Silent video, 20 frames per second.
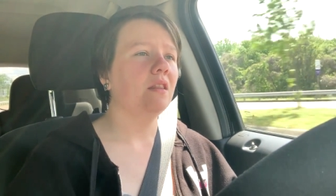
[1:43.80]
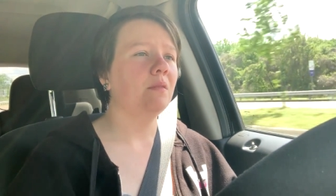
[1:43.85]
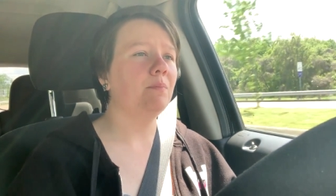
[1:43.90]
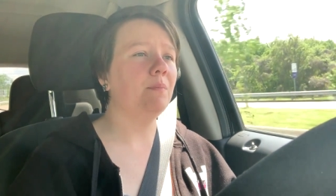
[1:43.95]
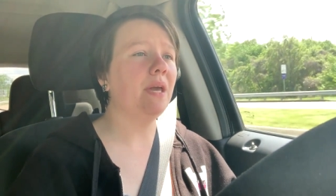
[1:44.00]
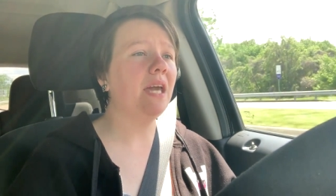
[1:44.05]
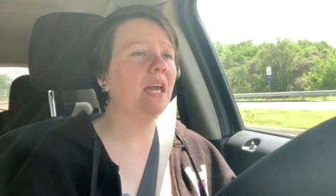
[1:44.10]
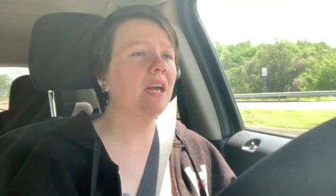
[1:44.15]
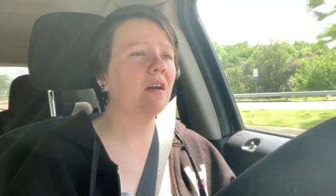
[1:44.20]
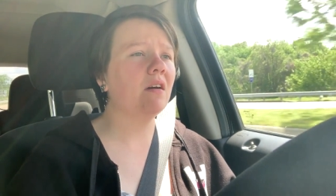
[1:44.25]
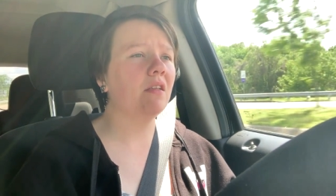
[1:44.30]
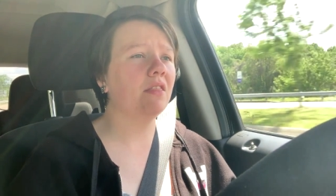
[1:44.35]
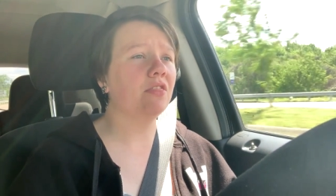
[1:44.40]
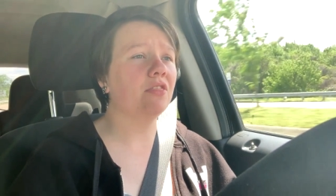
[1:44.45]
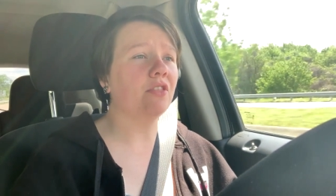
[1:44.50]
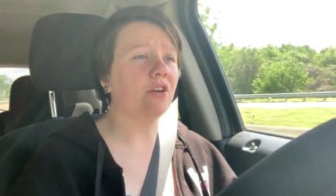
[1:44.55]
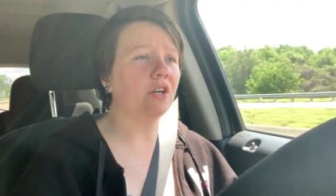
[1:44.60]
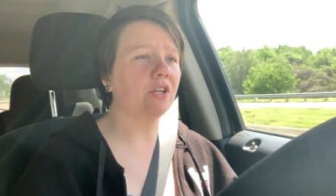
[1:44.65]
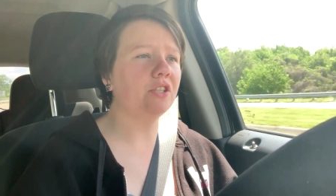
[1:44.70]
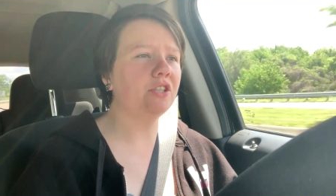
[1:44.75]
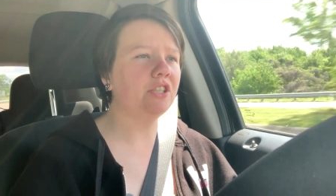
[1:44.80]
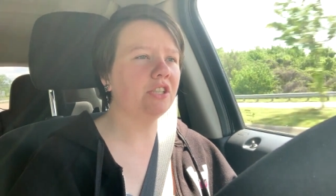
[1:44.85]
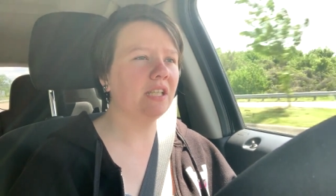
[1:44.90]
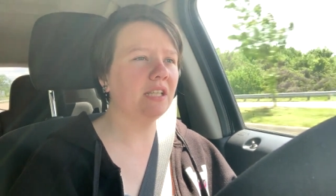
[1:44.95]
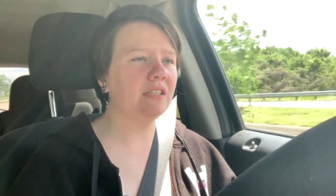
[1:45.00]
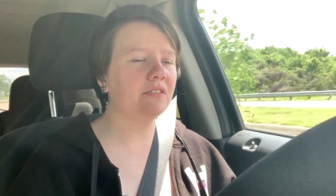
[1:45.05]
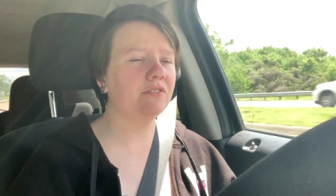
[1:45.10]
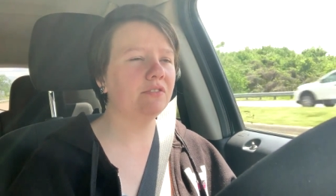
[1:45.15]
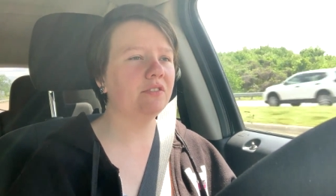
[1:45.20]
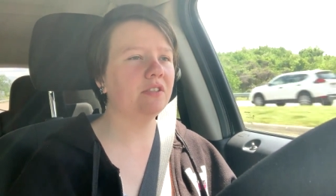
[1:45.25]
Being on third
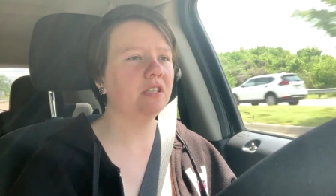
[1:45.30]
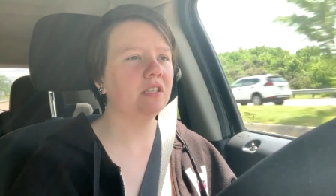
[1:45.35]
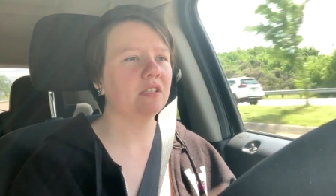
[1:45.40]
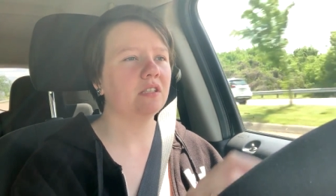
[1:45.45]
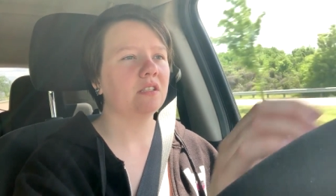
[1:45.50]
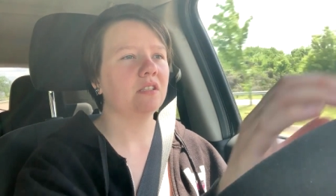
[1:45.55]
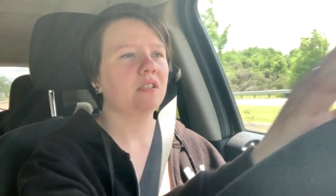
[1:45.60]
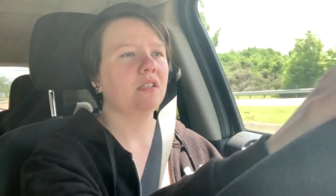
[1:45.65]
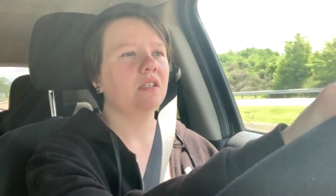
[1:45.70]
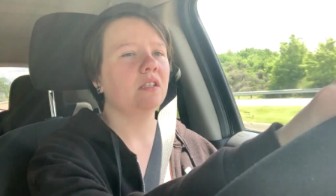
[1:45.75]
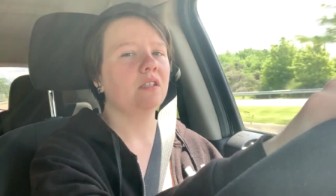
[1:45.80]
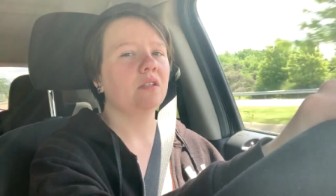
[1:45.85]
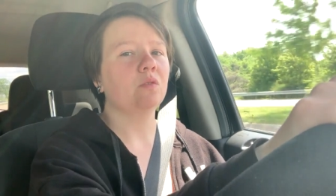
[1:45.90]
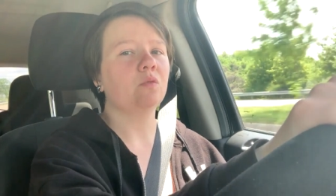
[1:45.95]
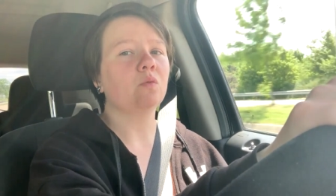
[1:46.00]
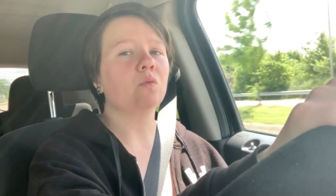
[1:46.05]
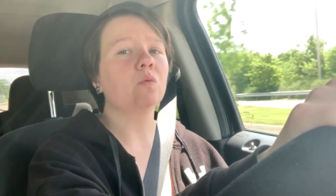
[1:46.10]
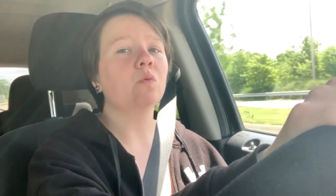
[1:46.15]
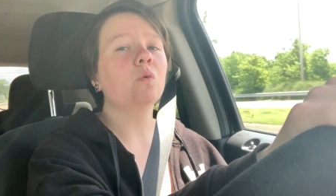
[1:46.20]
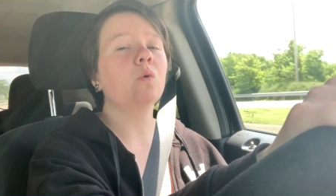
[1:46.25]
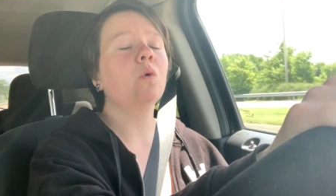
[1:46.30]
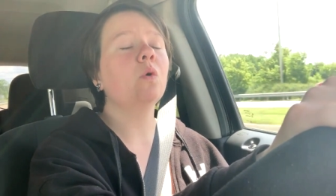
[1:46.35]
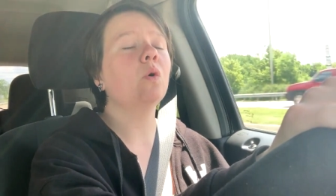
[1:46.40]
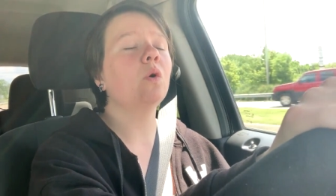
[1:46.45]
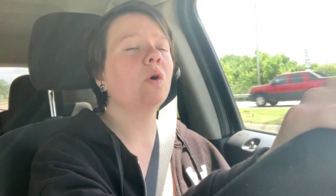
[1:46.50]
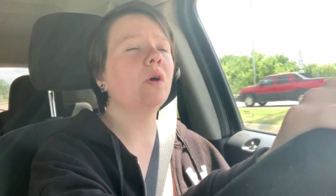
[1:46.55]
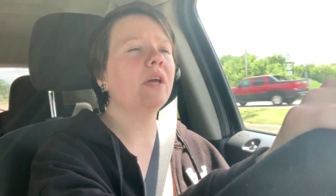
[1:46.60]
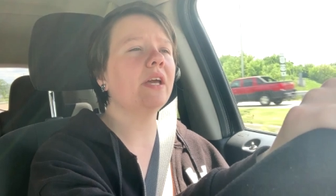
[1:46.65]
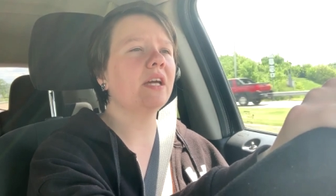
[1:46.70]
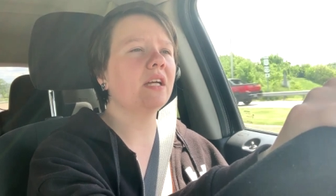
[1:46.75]
shift
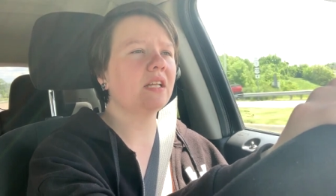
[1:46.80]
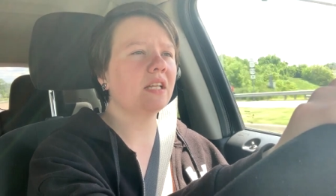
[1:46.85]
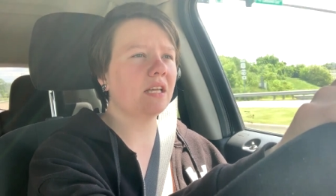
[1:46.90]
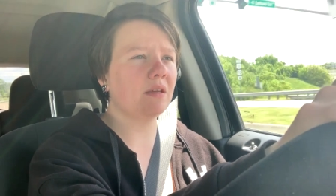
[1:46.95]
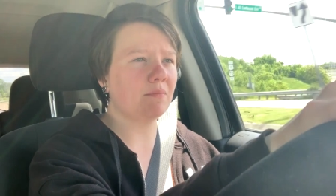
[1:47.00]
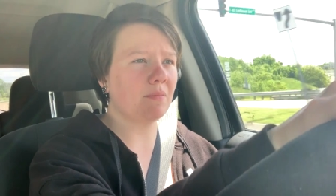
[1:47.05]
royally